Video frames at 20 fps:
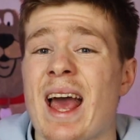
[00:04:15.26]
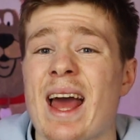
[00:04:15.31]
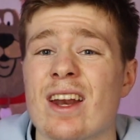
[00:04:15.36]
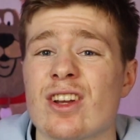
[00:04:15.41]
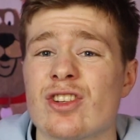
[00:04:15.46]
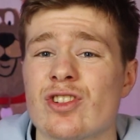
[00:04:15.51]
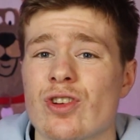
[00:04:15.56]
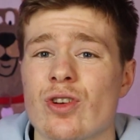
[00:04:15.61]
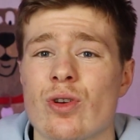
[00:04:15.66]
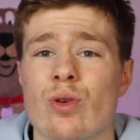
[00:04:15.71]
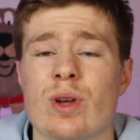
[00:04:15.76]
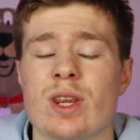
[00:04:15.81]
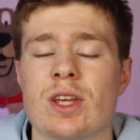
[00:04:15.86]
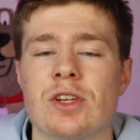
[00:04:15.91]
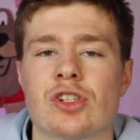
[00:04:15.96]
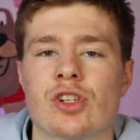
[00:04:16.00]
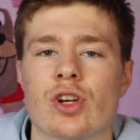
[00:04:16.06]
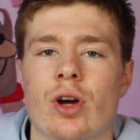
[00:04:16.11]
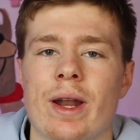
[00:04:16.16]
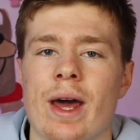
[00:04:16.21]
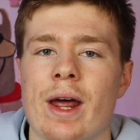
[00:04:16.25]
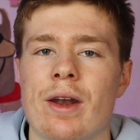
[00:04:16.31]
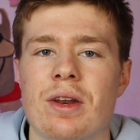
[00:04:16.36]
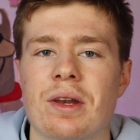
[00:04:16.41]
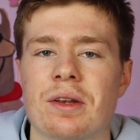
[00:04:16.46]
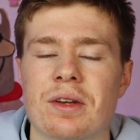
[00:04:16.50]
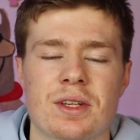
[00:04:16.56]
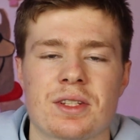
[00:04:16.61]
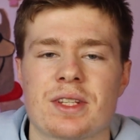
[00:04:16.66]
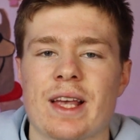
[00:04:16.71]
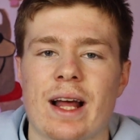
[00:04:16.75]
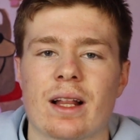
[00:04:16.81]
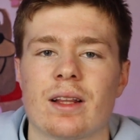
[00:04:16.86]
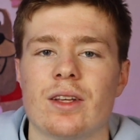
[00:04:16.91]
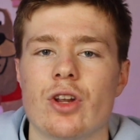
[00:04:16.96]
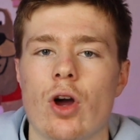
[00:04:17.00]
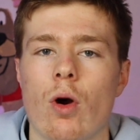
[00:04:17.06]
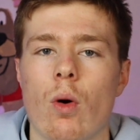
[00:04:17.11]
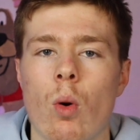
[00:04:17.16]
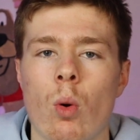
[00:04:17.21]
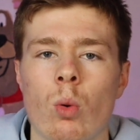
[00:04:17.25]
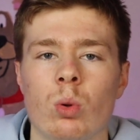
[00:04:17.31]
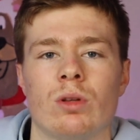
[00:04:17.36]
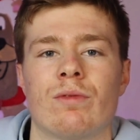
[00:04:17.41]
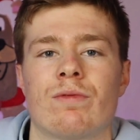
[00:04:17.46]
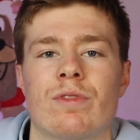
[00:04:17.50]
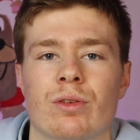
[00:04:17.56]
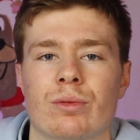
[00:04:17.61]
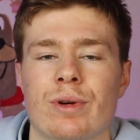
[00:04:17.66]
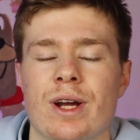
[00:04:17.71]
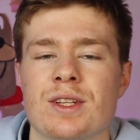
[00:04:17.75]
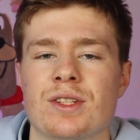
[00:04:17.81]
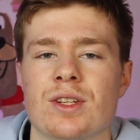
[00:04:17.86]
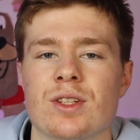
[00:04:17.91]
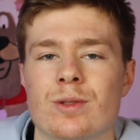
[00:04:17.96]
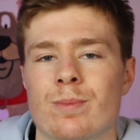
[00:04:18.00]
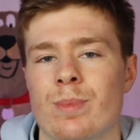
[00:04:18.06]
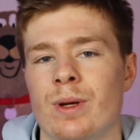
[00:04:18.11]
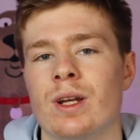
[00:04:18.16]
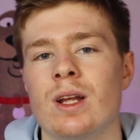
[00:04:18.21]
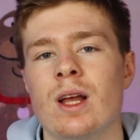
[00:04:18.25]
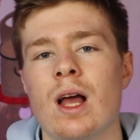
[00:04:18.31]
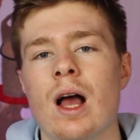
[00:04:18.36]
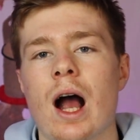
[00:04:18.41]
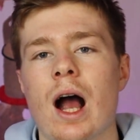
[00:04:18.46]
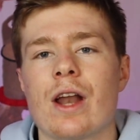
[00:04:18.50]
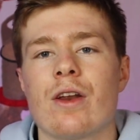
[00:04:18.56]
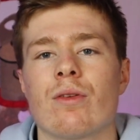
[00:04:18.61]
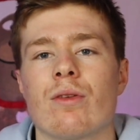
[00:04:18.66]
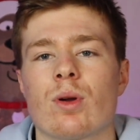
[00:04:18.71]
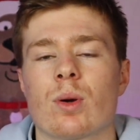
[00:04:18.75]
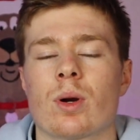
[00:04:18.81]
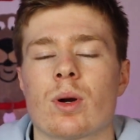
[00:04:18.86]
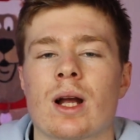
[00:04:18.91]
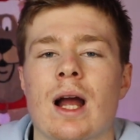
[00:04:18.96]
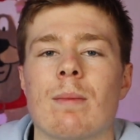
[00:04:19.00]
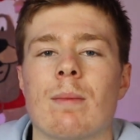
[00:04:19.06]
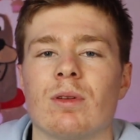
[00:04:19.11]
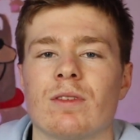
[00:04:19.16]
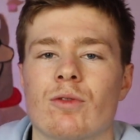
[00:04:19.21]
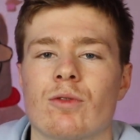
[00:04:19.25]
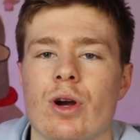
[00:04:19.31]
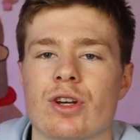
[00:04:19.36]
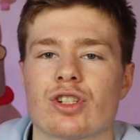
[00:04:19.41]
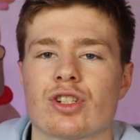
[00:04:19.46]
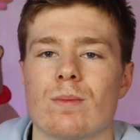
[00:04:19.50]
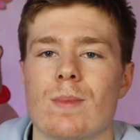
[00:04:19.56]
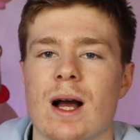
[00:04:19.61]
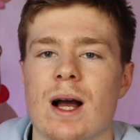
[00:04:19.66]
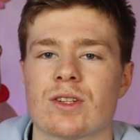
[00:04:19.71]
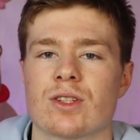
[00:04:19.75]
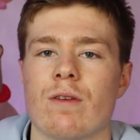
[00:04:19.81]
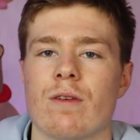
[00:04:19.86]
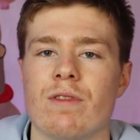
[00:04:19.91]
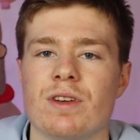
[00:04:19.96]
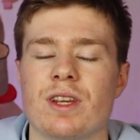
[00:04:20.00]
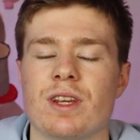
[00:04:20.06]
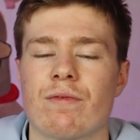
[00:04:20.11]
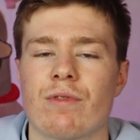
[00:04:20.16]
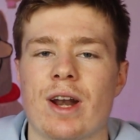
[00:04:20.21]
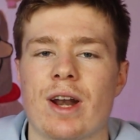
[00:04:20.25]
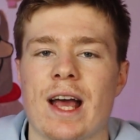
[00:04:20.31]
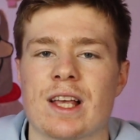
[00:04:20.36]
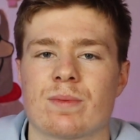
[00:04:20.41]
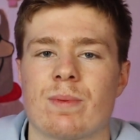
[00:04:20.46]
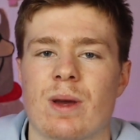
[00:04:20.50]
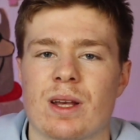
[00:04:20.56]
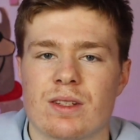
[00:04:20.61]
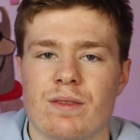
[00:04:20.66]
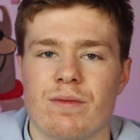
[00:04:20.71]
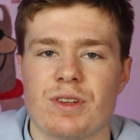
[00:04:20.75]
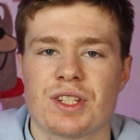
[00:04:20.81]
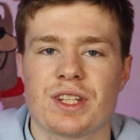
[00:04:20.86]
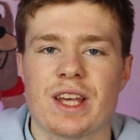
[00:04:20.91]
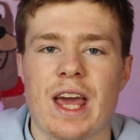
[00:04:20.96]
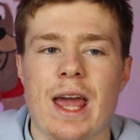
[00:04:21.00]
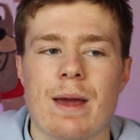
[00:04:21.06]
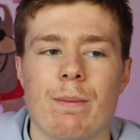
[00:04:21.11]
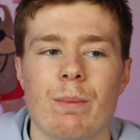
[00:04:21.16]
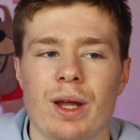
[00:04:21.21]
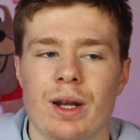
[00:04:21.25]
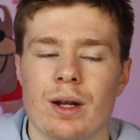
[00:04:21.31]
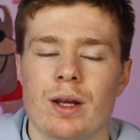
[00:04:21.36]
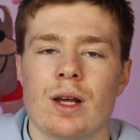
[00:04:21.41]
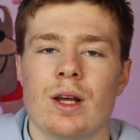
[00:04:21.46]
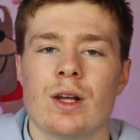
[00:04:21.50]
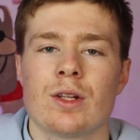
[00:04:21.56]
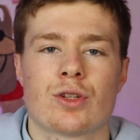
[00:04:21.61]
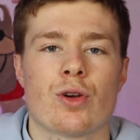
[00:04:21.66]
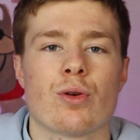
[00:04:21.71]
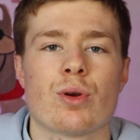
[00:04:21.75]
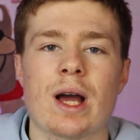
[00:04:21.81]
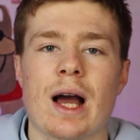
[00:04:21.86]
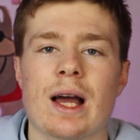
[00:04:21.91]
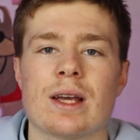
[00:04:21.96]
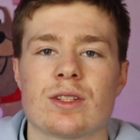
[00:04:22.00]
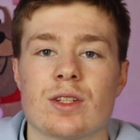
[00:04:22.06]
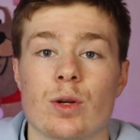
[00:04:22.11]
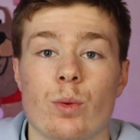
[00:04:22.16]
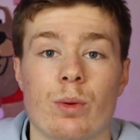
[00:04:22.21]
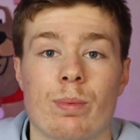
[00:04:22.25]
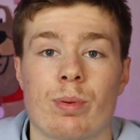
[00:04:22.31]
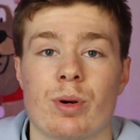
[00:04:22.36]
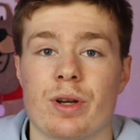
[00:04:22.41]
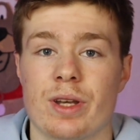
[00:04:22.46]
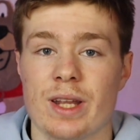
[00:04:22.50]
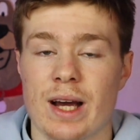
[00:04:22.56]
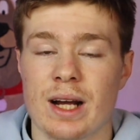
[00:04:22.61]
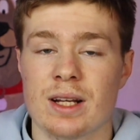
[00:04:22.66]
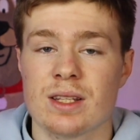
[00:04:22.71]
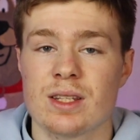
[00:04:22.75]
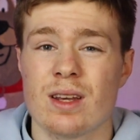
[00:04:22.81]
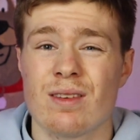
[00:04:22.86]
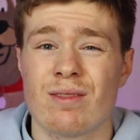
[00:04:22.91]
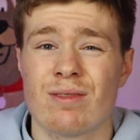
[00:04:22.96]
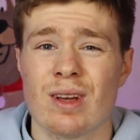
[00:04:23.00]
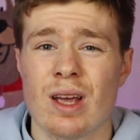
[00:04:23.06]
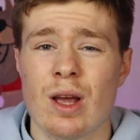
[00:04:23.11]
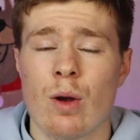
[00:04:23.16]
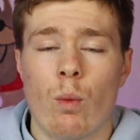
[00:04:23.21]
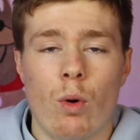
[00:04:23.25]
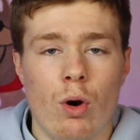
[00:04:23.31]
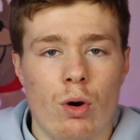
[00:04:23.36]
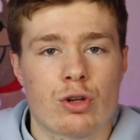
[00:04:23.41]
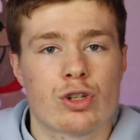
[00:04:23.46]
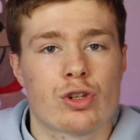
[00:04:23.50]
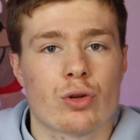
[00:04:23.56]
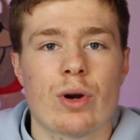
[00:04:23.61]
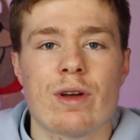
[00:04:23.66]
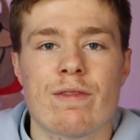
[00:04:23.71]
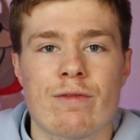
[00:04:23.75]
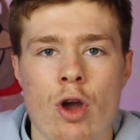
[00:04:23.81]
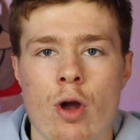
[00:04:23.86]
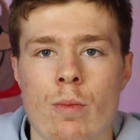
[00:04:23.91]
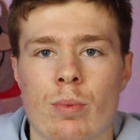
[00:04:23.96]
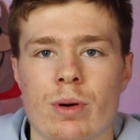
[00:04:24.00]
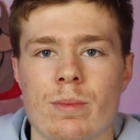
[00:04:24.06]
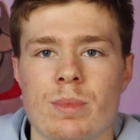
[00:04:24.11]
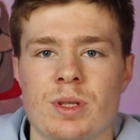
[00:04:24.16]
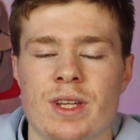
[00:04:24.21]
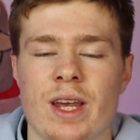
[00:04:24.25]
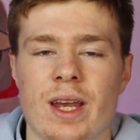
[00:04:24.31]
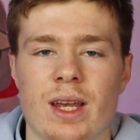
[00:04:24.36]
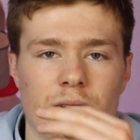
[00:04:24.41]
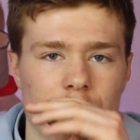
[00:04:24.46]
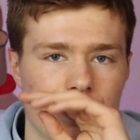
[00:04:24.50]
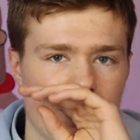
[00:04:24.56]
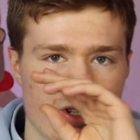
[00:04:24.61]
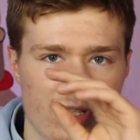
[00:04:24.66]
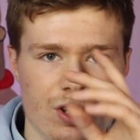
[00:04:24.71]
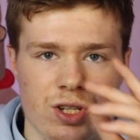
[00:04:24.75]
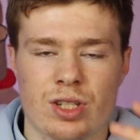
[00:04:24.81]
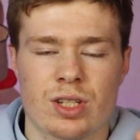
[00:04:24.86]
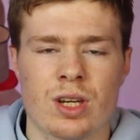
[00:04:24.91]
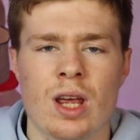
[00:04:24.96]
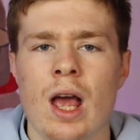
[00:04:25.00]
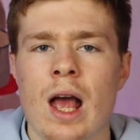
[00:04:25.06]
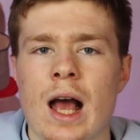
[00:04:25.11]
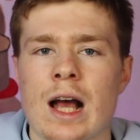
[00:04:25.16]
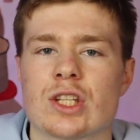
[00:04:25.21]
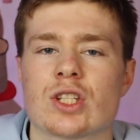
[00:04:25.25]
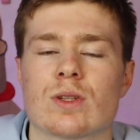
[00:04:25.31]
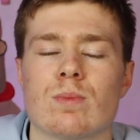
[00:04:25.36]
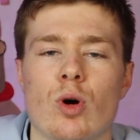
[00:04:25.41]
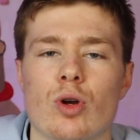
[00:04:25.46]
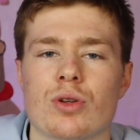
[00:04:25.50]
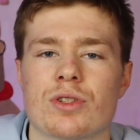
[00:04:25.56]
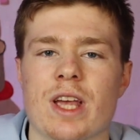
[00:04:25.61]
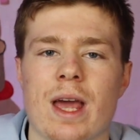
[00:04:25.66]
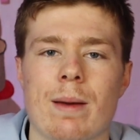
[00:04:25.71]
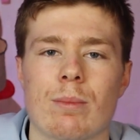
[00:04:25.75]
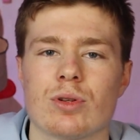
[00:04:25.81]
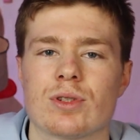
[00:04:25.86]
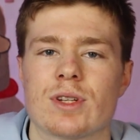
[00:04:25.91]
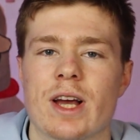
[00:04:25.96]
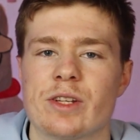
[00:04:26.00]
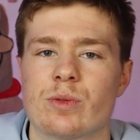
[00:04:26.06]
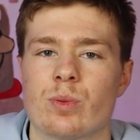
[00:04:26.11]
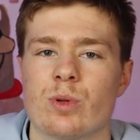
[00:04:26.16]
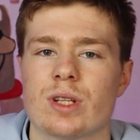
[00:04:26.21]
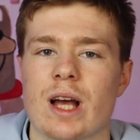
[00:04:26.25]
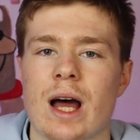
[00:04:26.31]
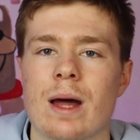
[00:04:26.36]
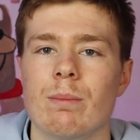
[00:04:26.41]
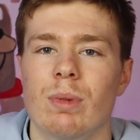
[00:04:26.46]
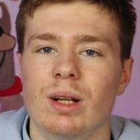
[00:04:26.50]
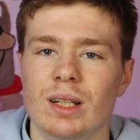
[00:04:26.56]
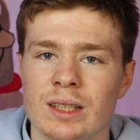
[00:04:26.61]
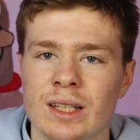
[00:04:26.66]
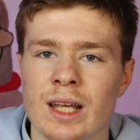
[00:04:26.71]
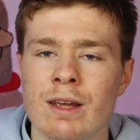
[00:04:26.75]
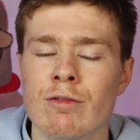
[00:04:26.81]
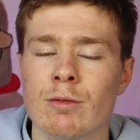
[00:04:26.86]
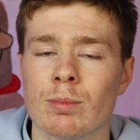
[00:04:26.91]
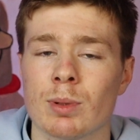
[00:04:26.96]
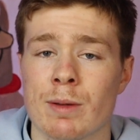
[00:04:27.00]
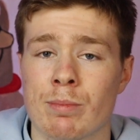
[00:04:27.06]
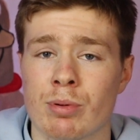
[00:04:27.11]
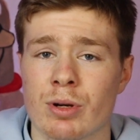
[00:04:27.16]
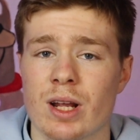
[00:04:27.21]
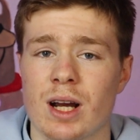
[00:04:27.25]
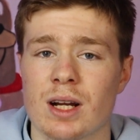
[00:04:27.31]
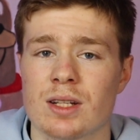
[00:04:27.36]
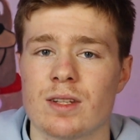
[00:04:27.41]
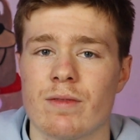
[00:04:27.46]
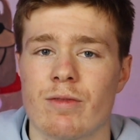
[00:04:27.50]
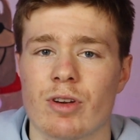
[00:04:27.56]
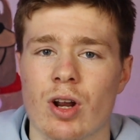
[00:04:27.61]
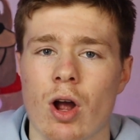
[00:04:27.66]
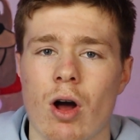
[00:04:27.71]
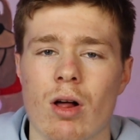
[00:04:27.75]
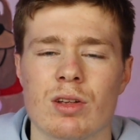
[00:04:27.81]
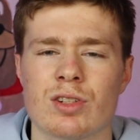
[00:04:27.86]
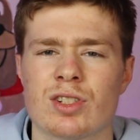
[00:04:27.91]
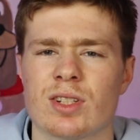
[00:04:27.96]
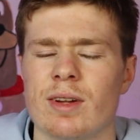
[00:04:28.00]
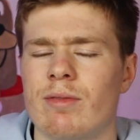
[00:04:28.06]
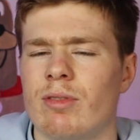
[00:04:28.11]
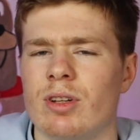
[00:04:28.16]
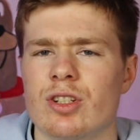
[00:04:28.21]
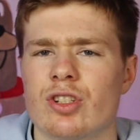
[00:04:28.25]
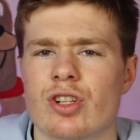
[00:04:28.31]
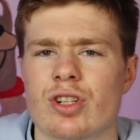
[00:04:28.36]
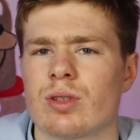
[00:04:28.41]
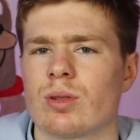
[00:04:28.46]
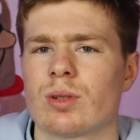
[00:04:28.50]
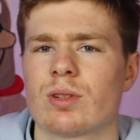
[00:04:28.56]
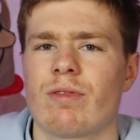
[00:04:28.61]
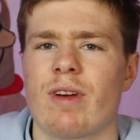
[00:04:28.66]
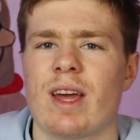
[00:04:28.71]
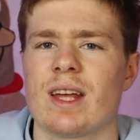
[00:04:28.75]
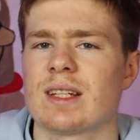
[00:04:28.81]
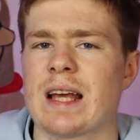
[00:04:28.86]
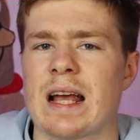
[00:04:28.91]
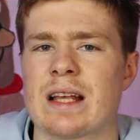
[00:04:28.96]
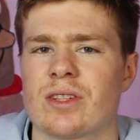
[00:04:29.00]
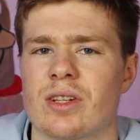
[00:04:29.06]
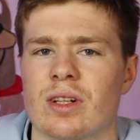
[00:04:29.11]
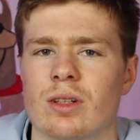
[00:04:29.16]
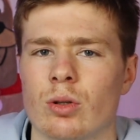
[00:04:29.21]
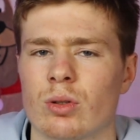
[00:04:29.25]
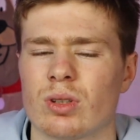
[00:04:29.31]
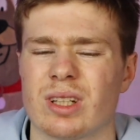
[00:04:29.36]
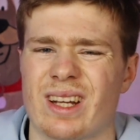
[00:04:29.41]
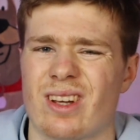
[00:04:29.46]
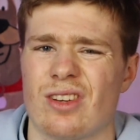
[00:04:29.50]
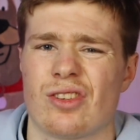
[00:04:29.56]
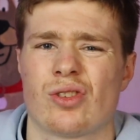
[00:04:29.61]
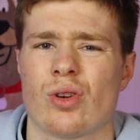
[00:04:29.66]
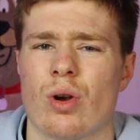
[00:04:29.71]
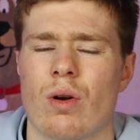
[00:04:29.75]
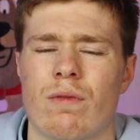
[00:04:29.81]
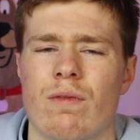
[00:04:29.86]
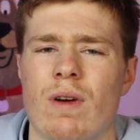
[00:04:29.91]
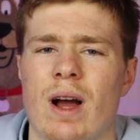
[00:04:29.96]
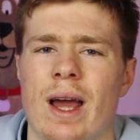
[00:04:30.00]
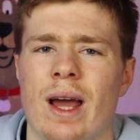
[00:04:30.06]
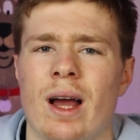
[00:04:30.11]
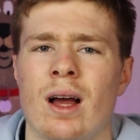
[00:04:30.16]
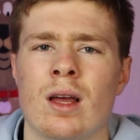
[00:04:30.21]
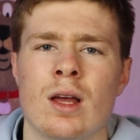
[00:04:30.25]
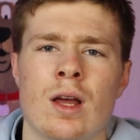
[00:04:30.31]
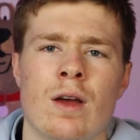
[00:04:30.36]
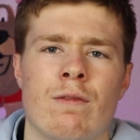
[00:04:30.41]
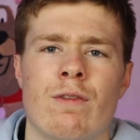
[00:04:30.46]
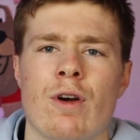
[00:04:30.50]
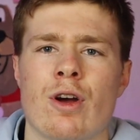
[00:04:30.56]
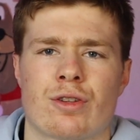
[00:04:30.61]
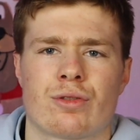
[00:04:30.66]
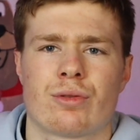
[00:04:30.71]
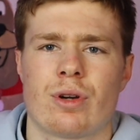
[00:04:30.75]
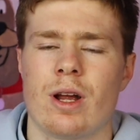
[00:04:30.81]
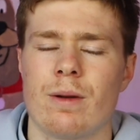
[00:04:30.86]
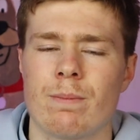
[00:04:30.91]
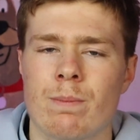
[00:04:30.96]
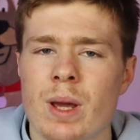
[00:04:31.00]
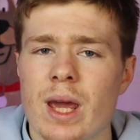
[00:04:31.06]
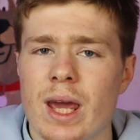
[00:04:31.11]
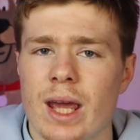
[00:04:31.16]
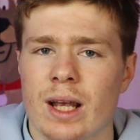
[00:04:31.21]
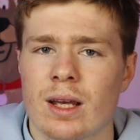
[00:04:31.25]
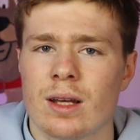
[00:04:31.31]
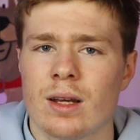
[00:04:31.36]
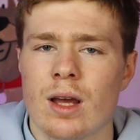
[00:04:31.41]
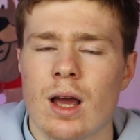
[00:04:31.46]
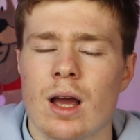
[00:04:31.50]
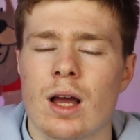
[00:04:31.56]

attitude, his shot. I didn't exactly know all of the reasons, but I know there were a couple of question marks over different aspects of his game, but two guys that were productive, well, Sharif Cooper in particular, in just a small sample size, was unbelievably productive at college level and just looked fantastic, looked like a surefire first-round pick.